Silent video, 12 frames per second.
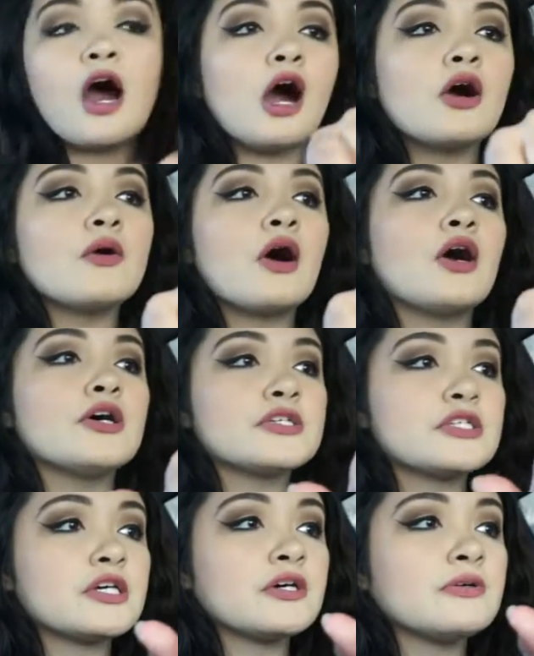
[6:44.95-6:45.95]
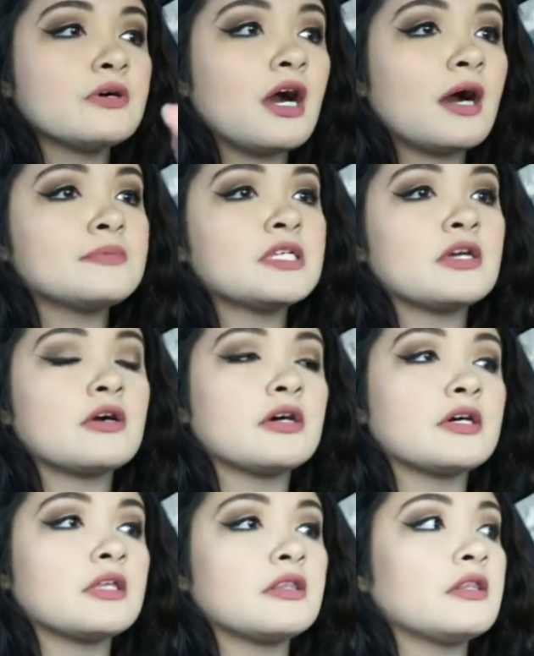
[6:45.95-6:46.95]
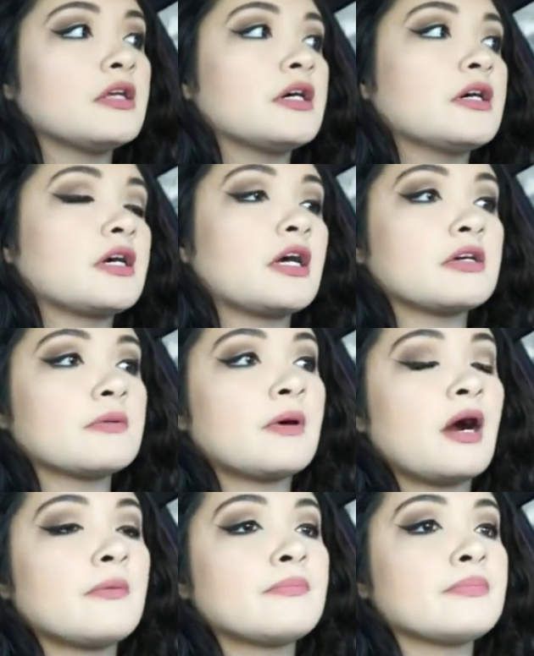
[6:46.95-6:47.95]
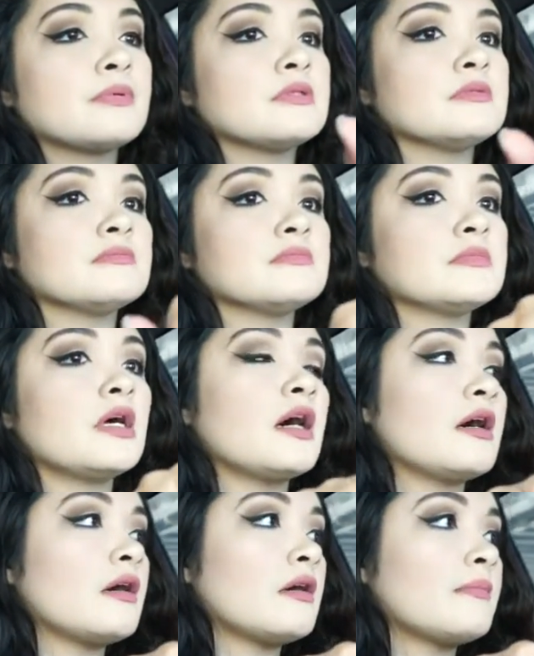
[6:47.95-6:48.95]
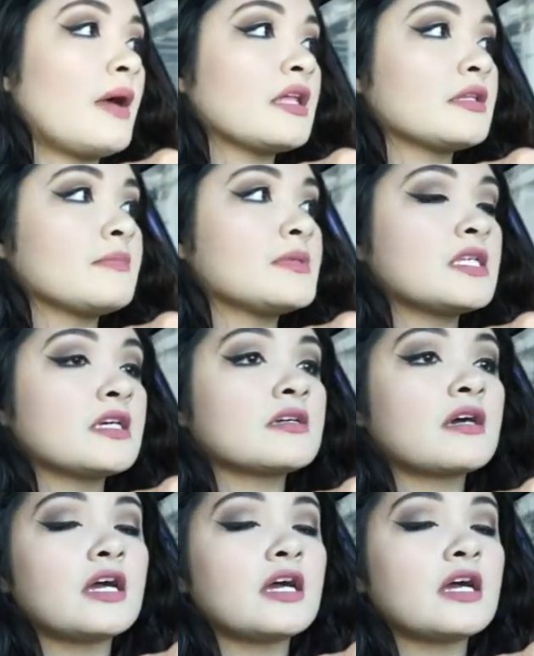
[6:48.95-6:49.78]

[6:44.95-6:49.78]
Oh, also update on the ColourPop matte lipstick.